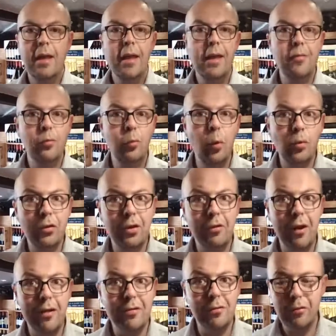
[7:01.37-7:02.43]
It's
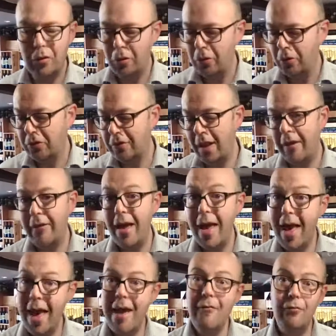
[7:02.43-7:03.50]
watercress, of course. Now,
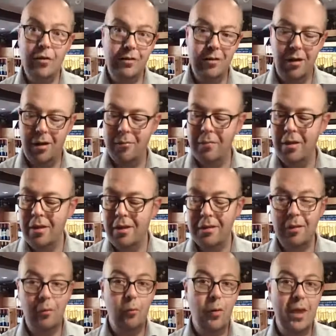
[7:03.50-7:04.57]
every time
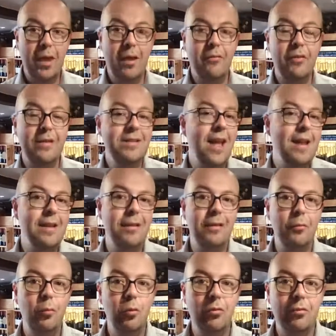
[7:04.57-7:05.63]
that we have attended
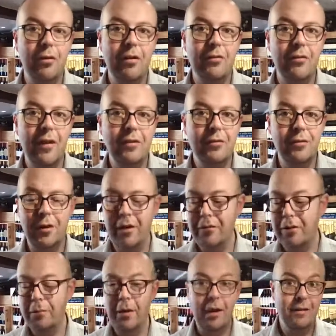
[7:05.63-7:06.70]
the Watercress Festival over
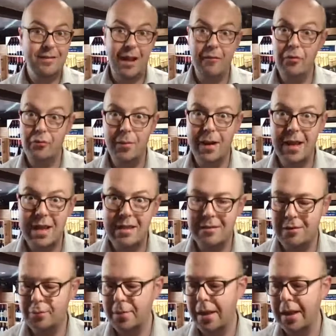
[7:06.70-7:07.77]
the past however many years
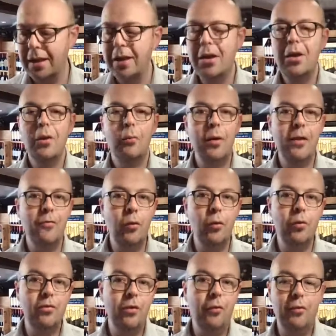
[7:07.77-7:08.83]
it's been, we've
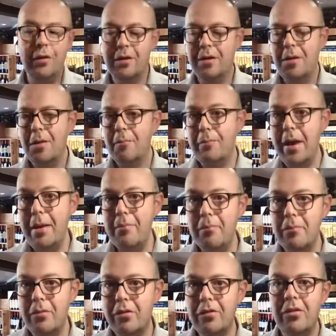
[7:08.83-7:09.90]
always offered
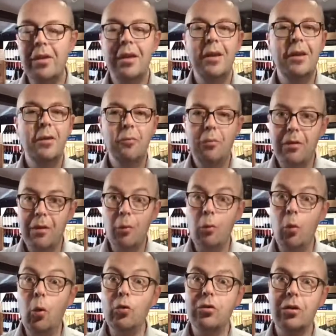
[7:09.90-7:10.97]
Pimm's with a
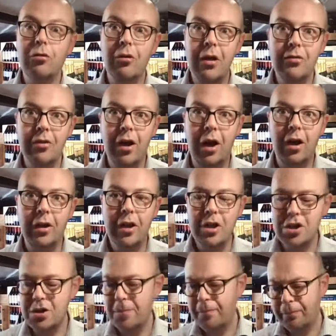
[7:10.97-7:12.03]
watercress
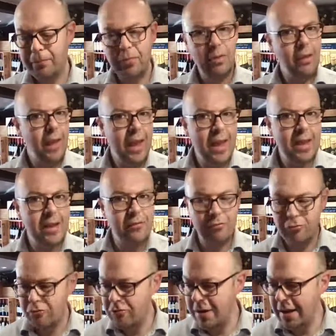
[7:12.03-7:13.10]
garnish. It is
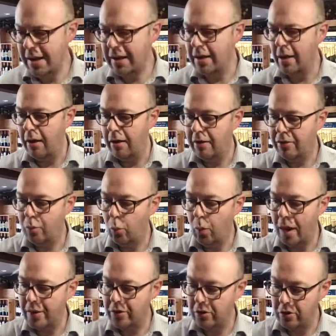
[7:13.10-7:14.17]
really nice
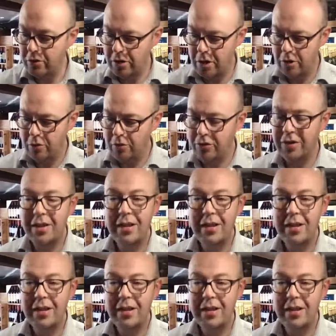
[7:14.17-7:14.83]
when you use